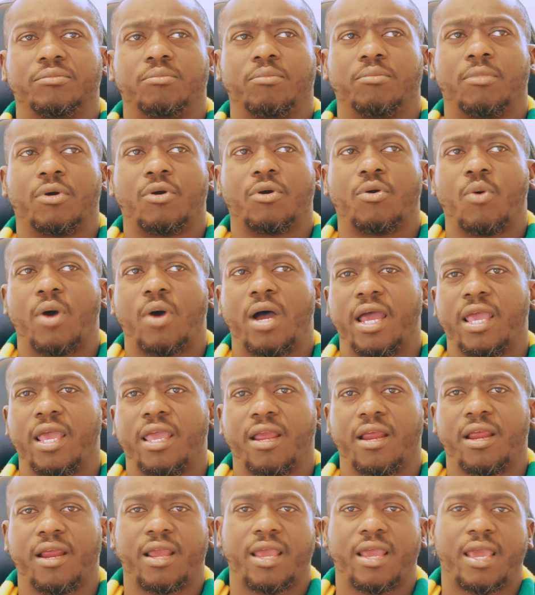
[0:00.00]

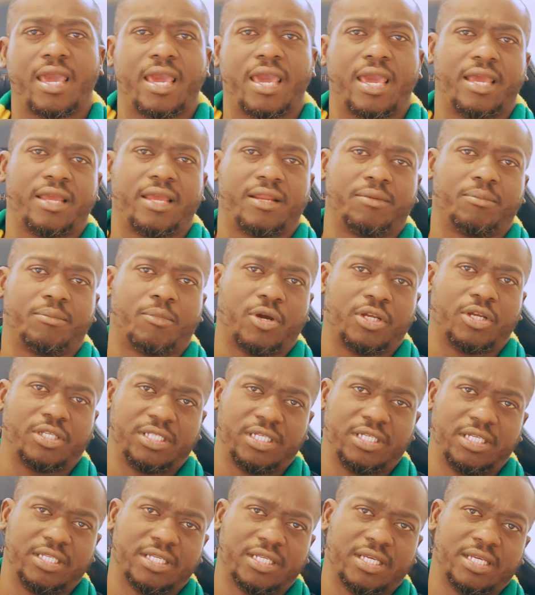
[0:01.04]
Maguire and
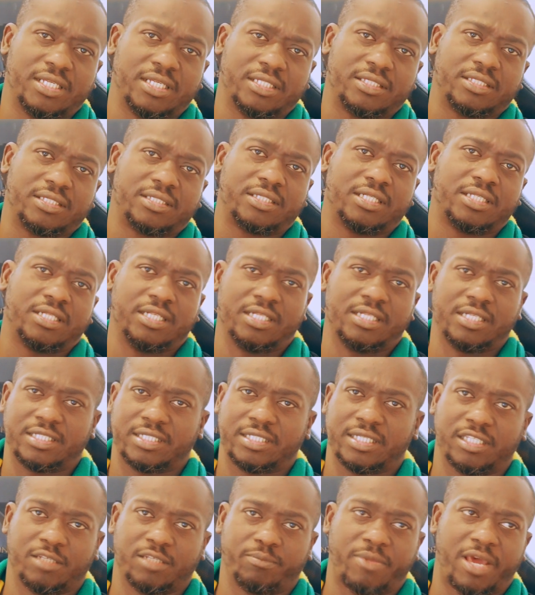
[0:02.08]
Martinez sitting in the
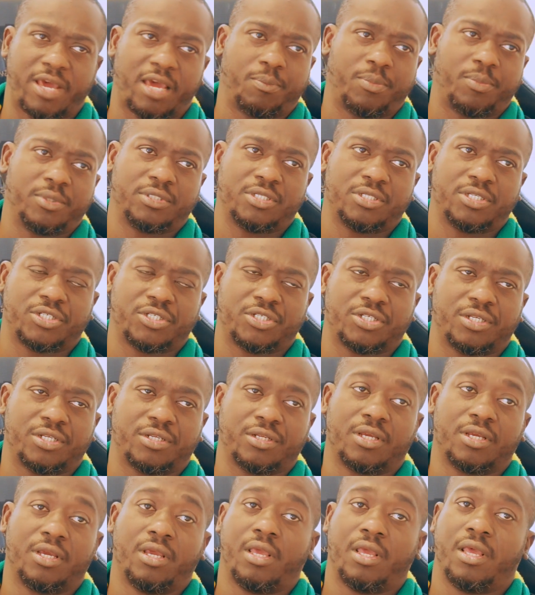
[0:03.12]
centre-back
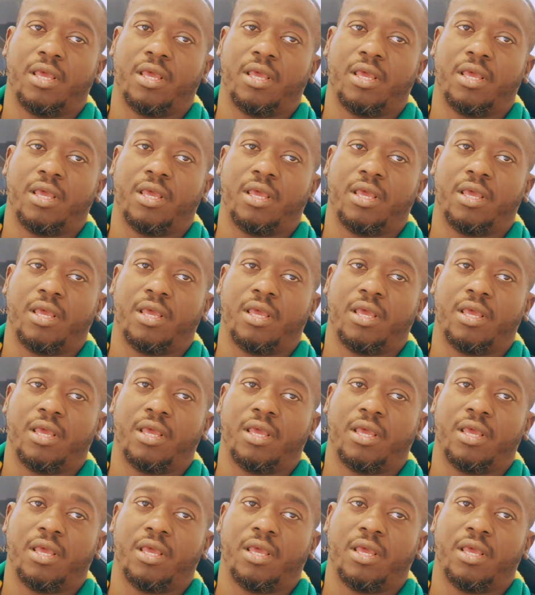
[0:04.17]
position.